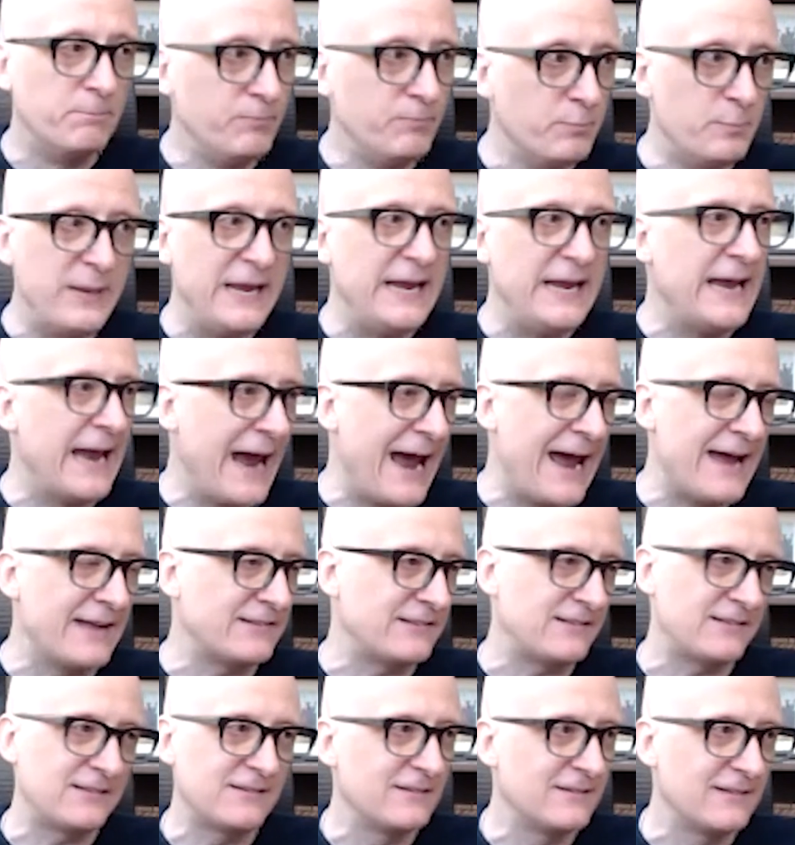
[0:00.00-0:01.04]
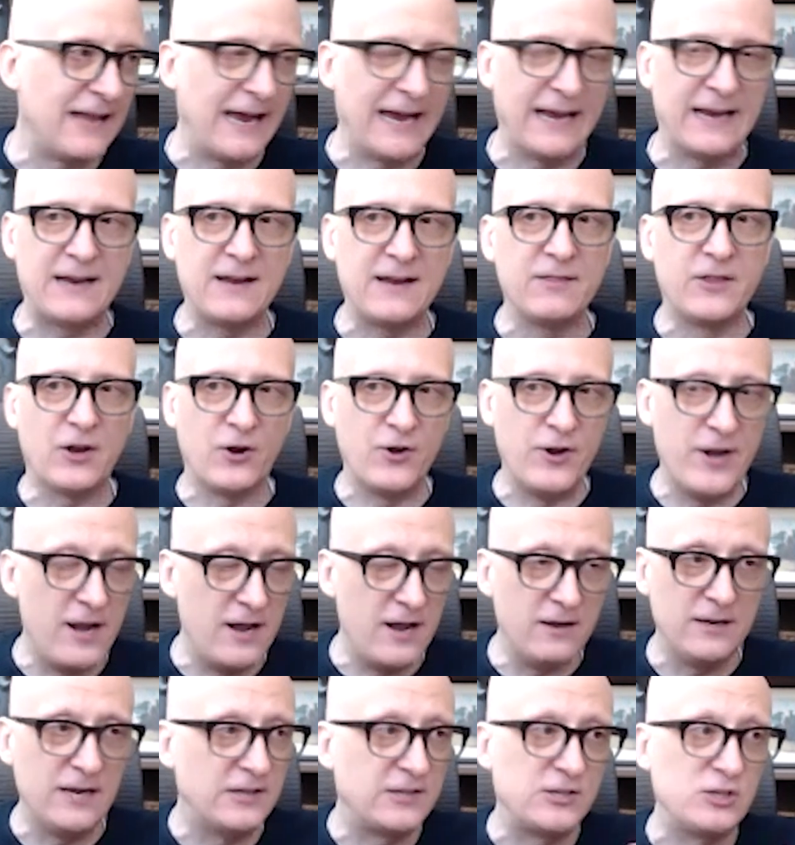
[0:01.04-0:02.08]
BS.
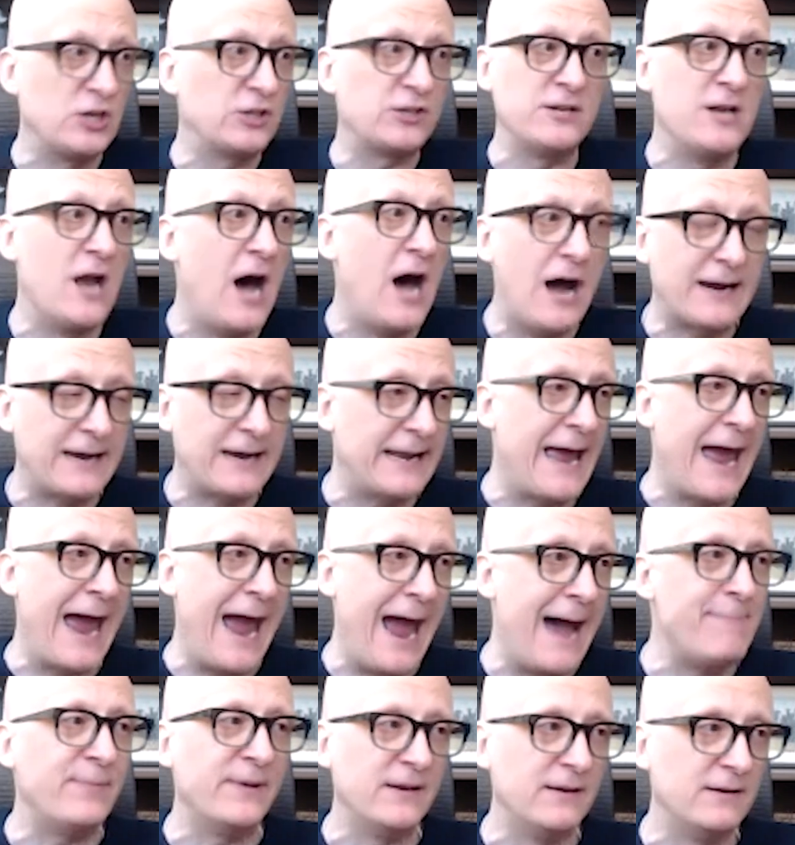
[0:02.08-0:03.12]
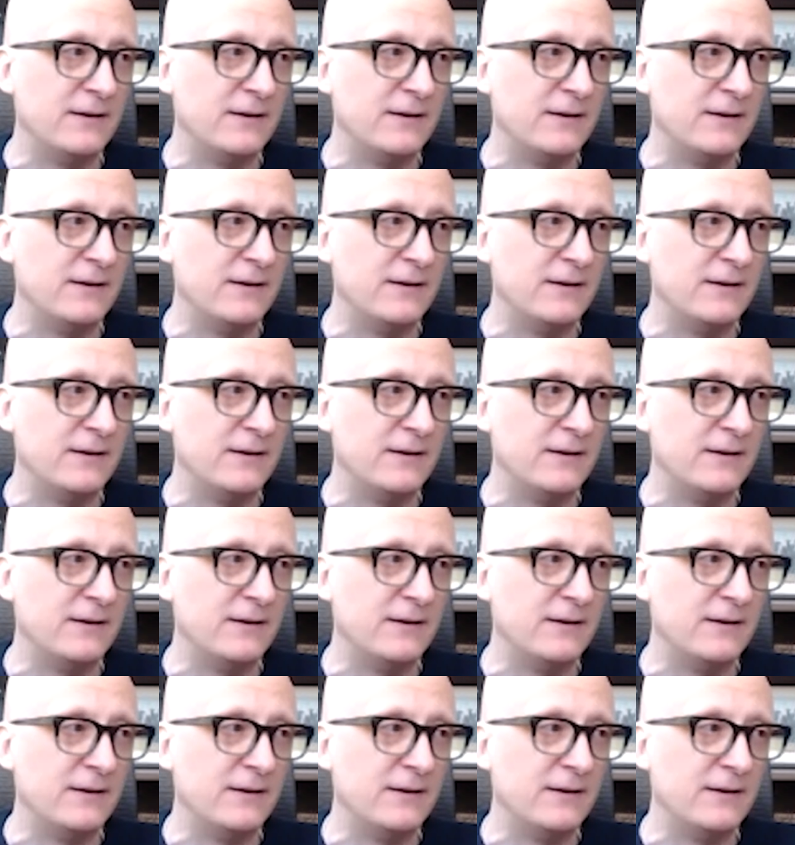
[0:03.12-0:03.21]
It's just not going to happen.